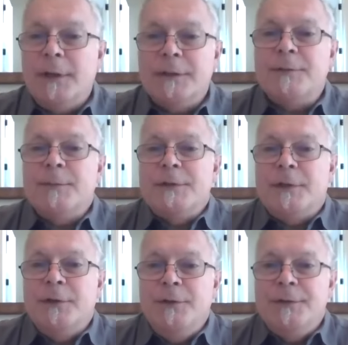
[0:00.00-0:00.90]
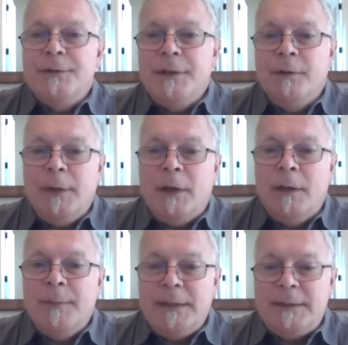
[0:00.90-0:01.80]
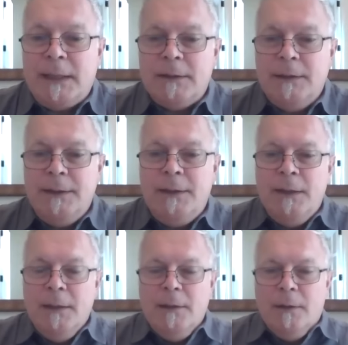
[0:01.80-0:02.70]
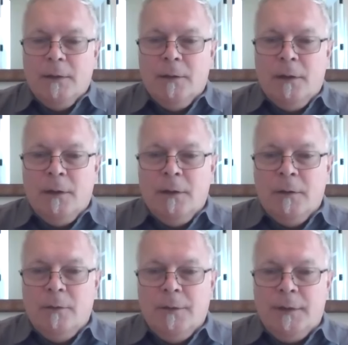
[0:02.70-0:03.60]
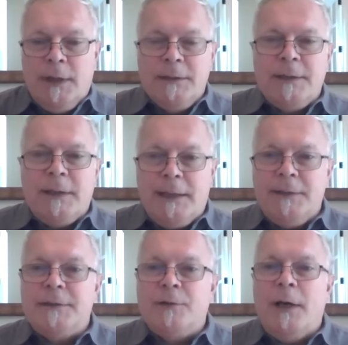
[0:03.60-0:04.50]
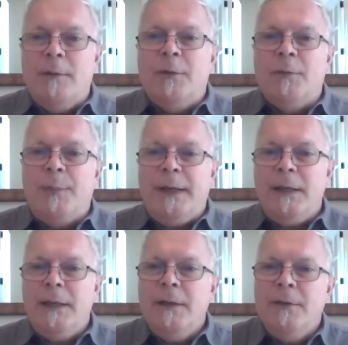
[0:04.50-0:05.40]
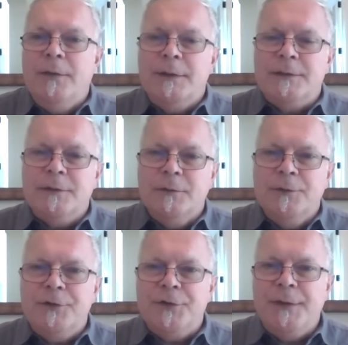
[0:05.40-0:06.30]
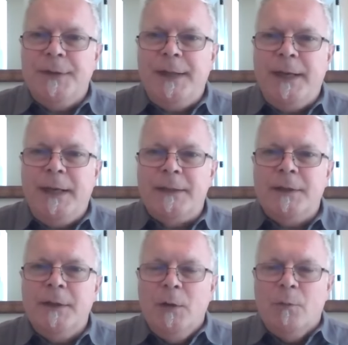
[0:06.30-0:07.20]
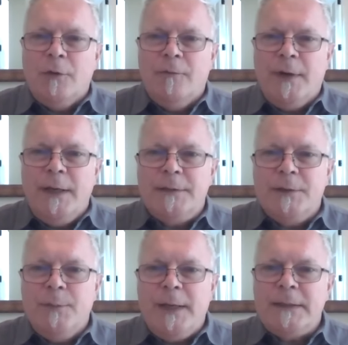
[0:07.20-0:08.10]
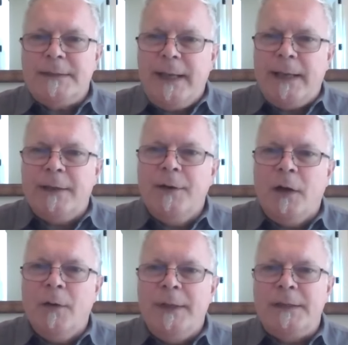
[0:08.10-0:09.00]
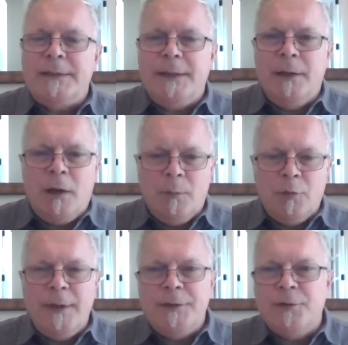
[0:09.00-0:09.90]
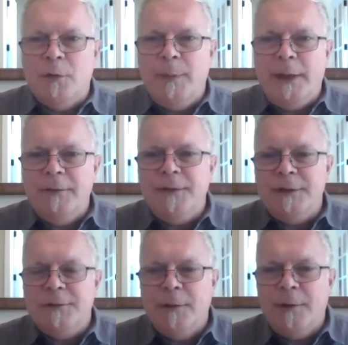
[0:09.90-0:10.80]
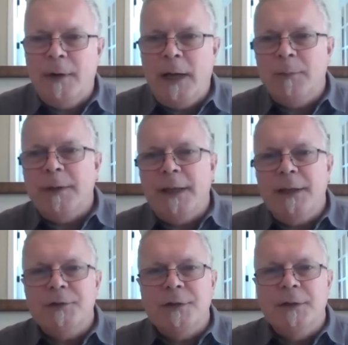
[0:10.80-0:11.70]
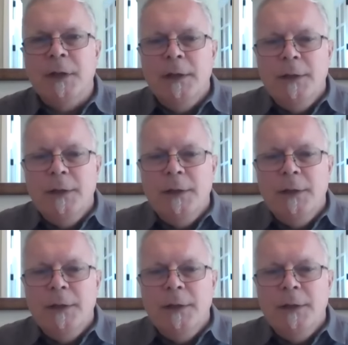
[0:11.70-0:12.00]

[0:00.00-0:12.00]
customers are using them um, exactly along the lines that I described. They're picking the solution that provides the best economics and operational benefits for their application.